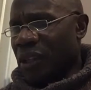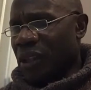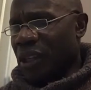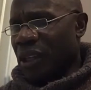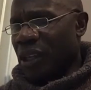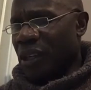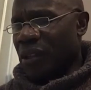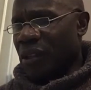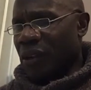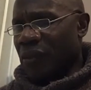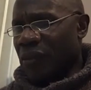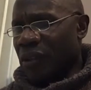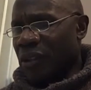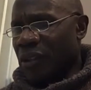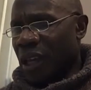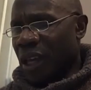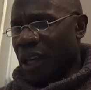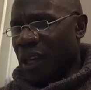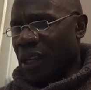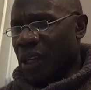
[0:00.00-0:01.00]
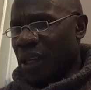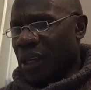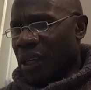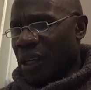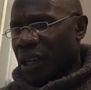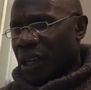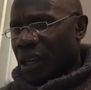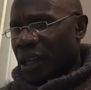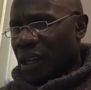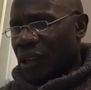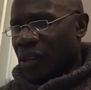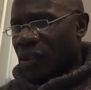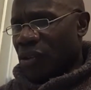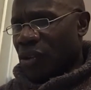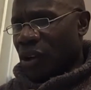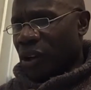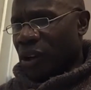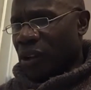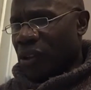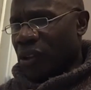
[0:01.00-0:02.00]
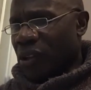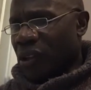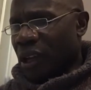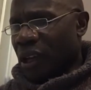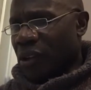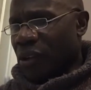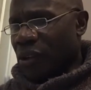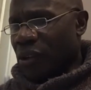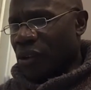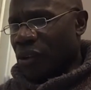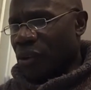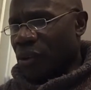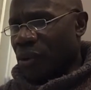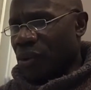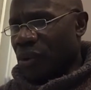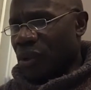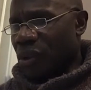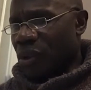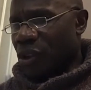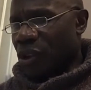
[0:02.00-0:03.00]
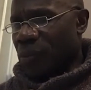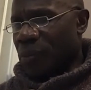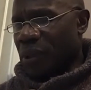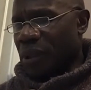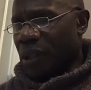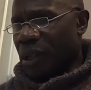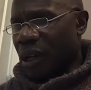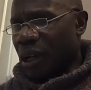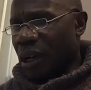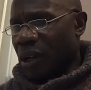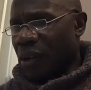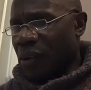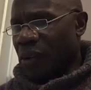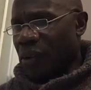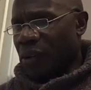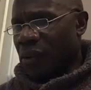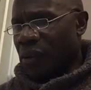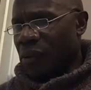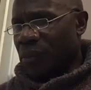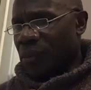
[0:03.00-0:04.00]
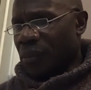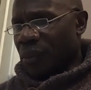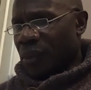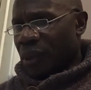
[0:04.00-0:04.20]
the heat of the day in dark designer suits and open collars.